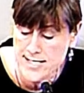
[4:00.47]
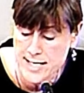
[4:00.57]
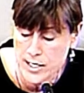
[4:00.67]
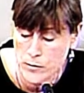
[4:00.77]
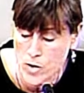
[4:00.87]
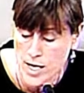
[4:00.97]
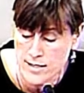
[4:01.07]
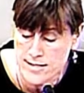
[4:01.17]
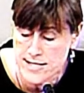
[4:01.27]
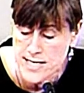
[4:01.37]

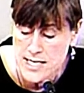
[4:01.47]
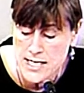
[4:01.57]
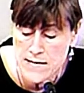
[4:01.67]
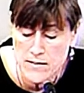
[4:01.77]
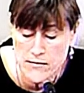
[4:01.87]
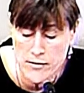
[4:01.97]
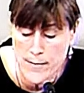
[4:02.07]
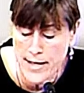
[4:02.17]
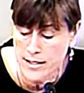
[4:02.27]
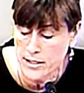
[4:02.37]
sidewalks, even if it
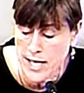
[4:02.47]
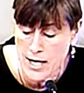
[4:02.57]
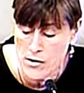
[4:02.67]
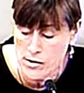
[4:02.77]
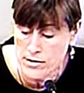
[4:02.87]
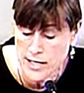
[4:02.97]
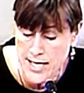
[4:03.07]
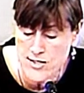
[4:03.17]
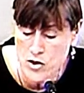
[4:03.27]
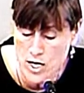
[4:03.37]
meant
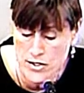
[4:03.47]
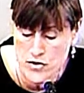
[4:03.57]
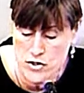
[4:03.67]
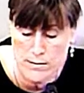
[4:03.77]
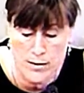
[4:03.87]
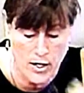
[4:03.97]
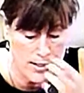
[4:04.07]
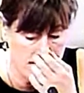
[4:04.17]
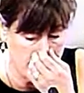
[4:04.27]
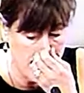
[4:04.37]
less on-street
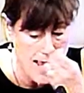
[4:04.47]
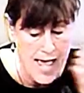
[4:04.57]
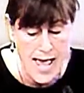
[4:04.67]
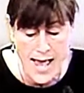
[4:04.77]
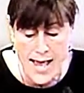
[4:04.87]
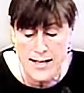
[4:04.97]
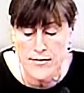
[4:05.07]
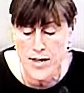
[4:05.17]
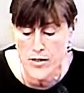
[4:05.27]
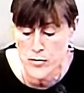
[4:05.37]
parking, and
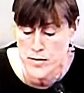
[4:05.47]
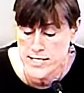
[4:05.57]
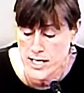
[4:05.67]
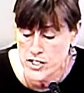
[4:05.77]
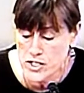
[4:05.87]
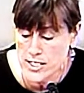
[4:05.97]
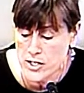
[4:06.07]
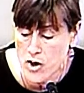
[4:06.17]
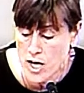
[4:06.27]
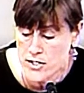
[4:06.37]
that the reduction in
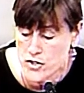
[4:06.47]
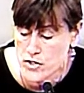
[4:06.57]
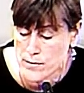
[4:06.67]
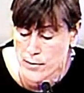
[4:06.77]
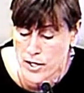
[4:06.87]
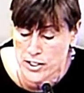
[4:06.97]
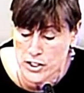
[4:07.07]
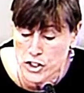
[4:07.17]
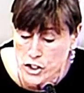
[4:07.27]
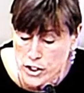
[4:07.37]
on-street
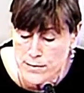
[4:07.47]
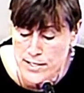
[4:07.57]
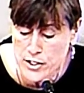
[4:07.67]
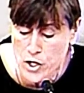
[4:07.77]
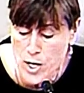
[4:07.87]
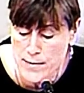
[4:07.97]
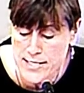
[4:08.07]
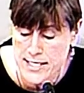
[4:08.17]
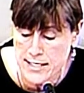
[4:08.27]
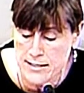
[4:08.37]
parking could be
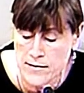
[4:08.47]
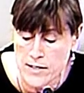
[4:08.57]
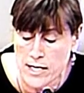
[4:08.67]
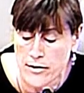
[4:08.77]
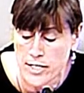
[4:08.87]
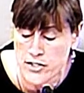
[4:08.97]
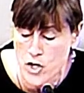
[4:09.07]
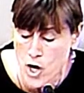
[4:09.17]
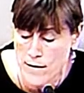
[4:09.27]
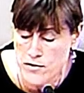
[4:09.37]
accommodated in the area's
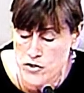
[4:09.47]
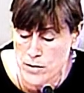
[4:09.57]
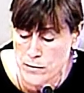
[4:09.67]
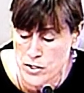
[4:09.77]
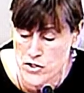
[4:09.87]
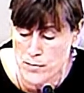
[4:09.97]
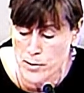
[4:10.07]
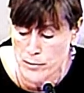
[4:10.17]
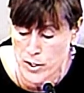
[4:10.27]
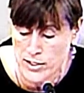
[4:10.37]
off-street
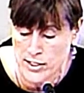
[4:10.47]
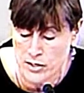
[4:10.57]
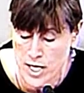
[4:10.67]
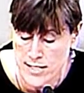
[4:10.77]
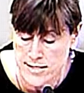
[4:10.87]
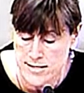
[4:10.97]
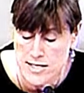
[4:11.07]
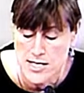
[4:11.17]
municipal parking lots.